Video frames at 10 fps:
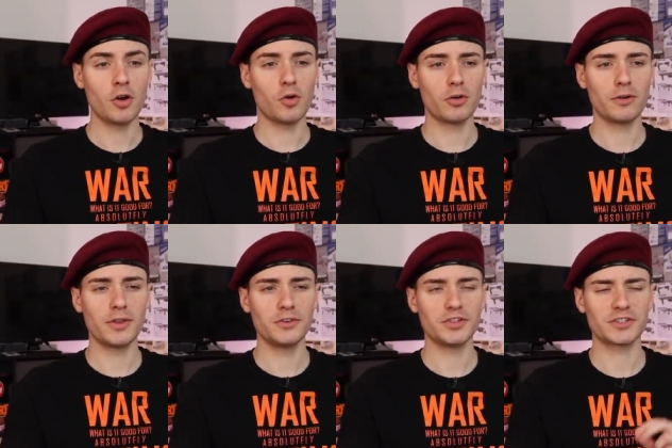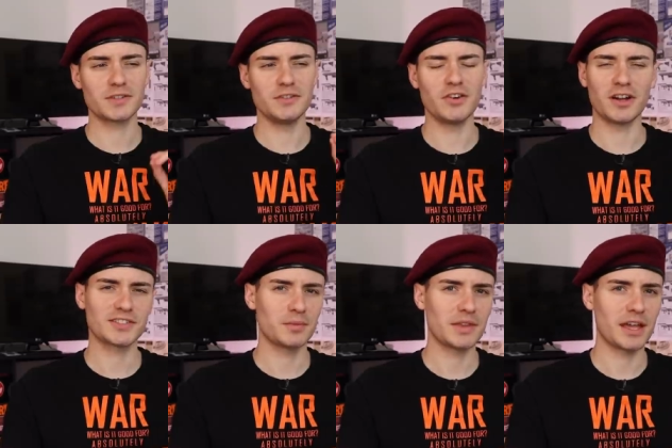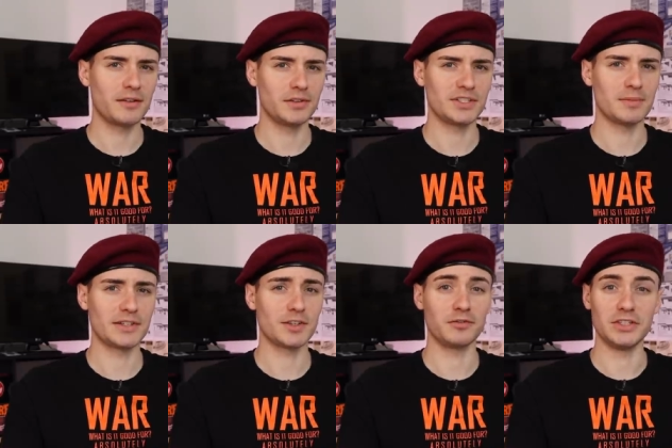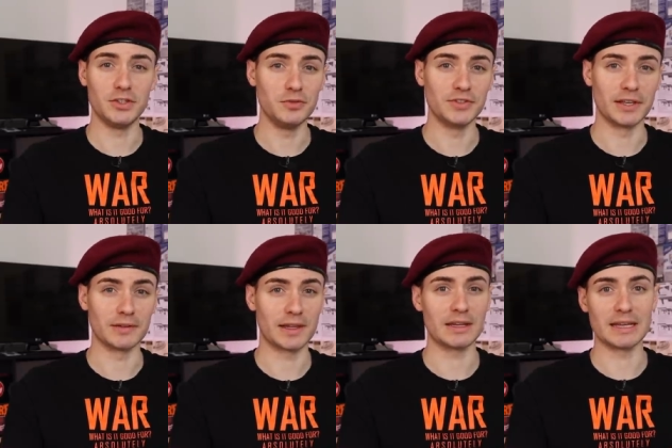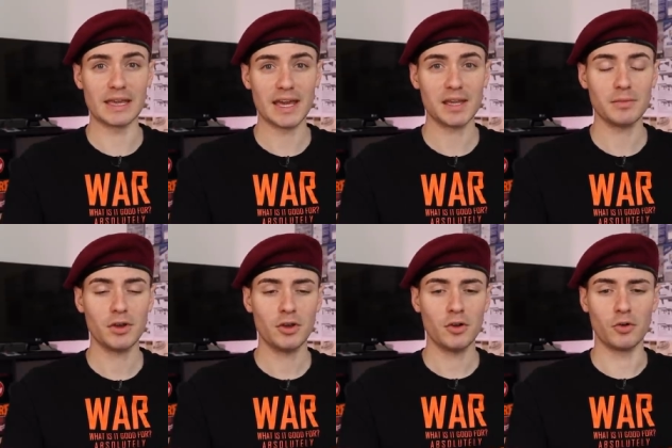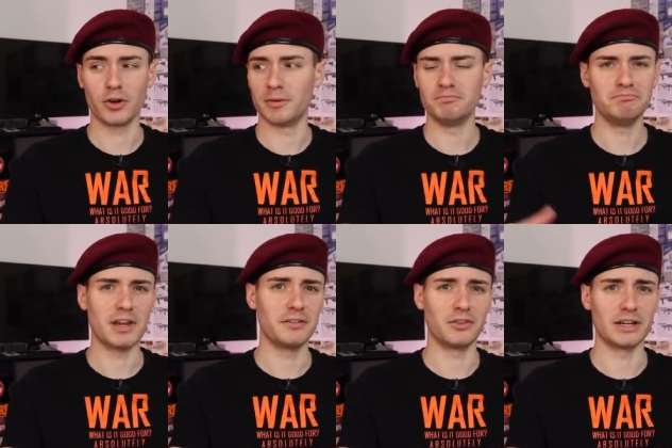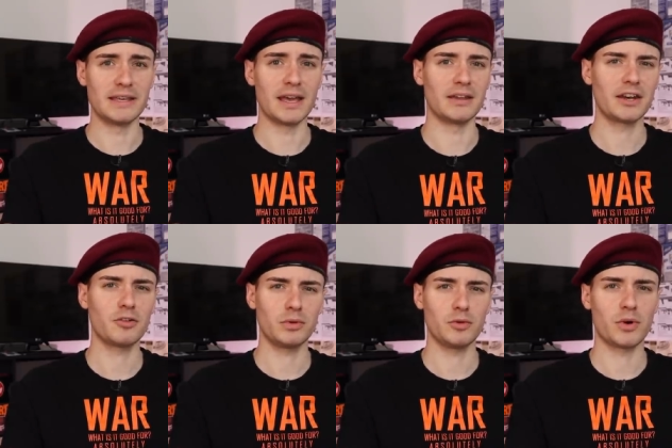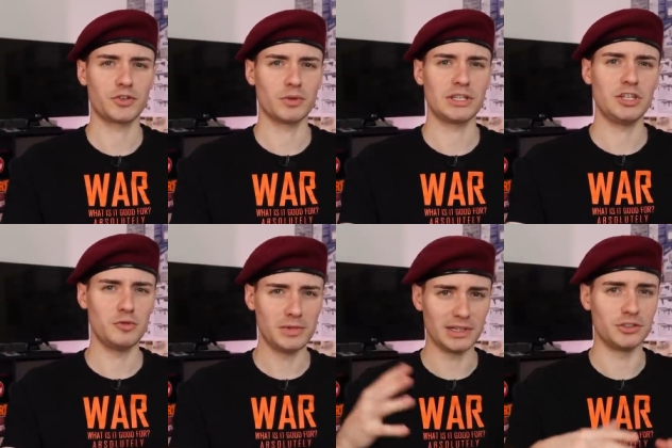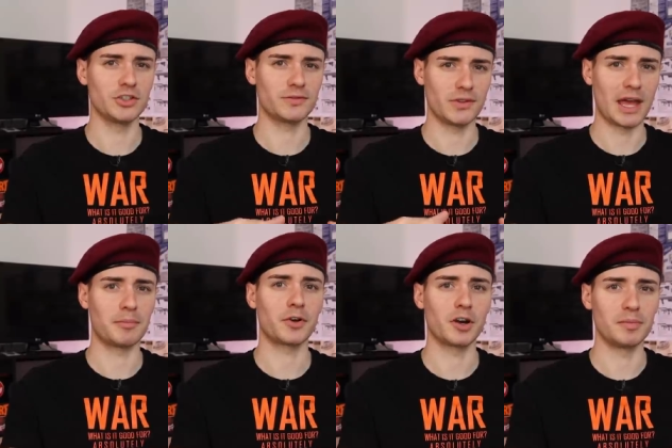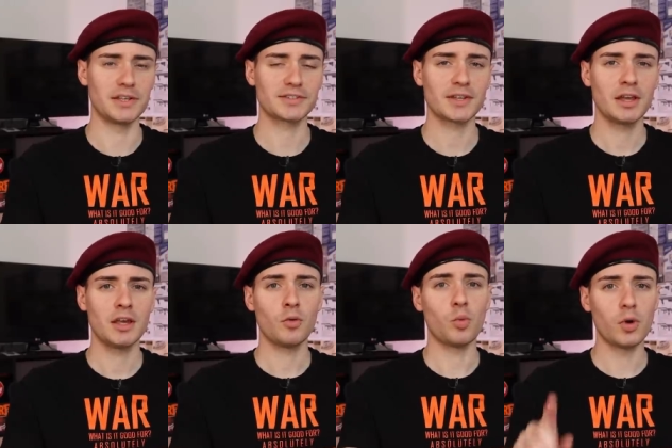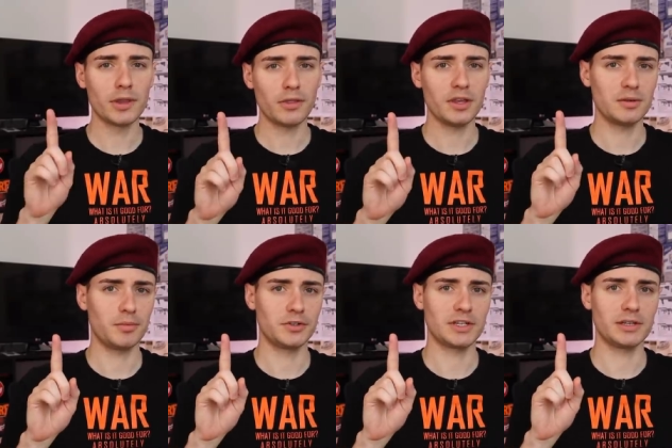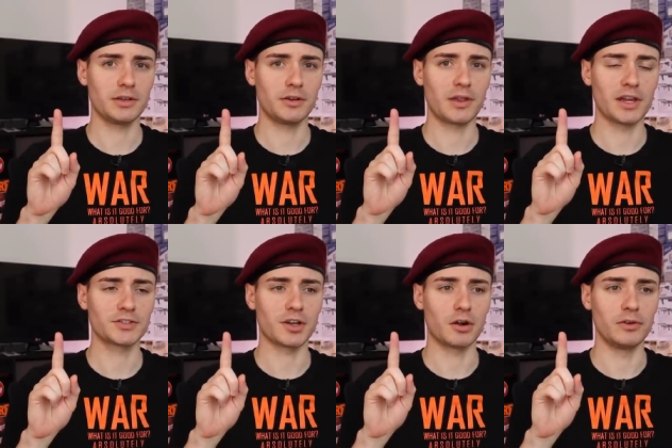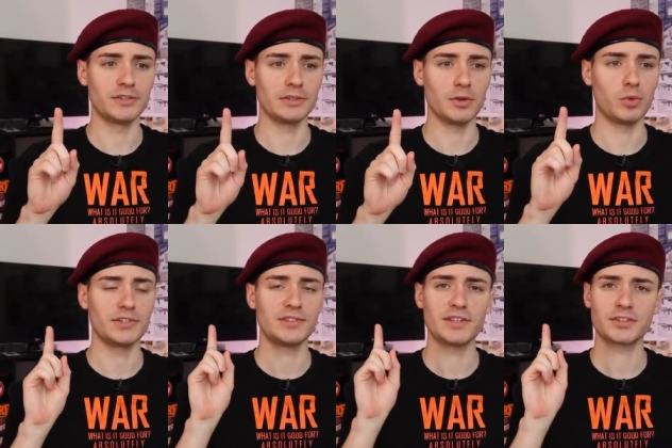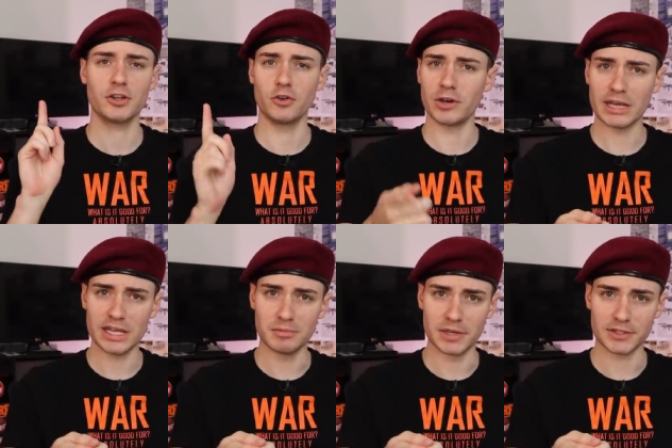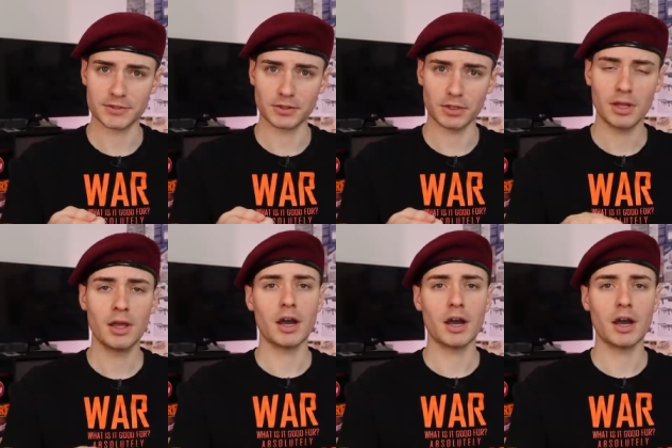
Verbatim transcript: or they're just not something I ever see myself using, like in a game, or ever again. I don't really want to accumulate just for that purpose. One thing in particular that I saw recently was this grenade pistol.